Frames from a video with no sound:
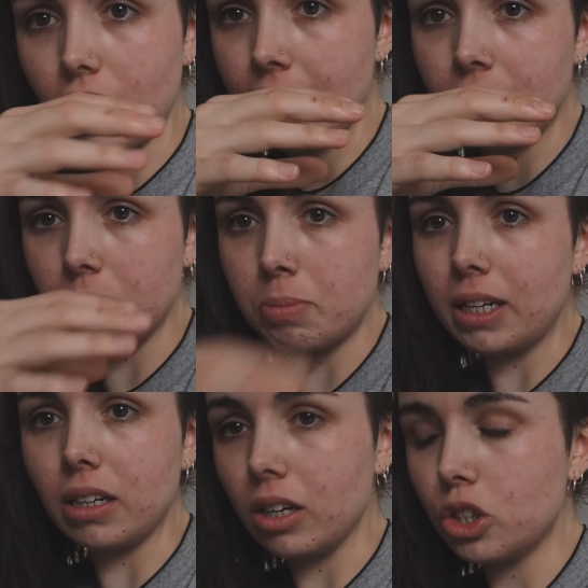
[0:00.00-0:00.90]
I end up
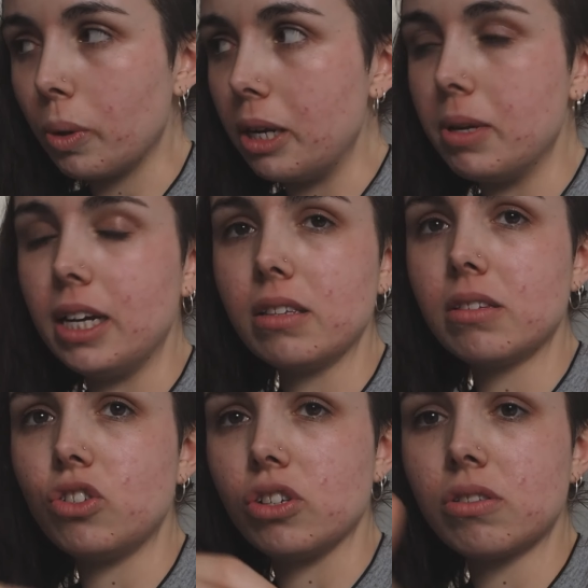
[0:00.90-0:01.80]
spending like 20
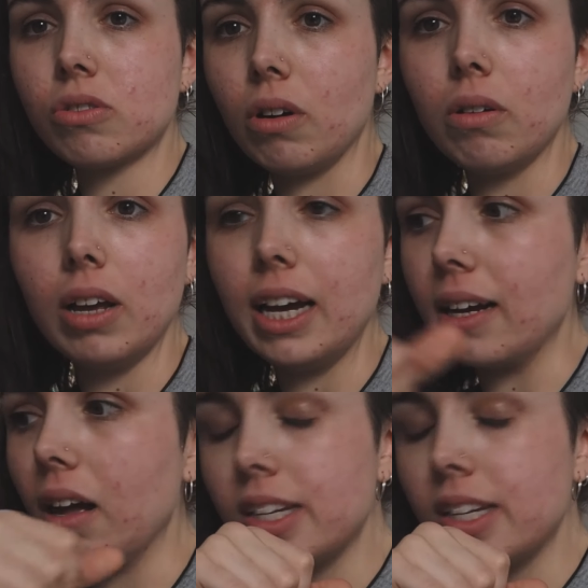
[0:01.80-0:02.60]
minutes just scrolling.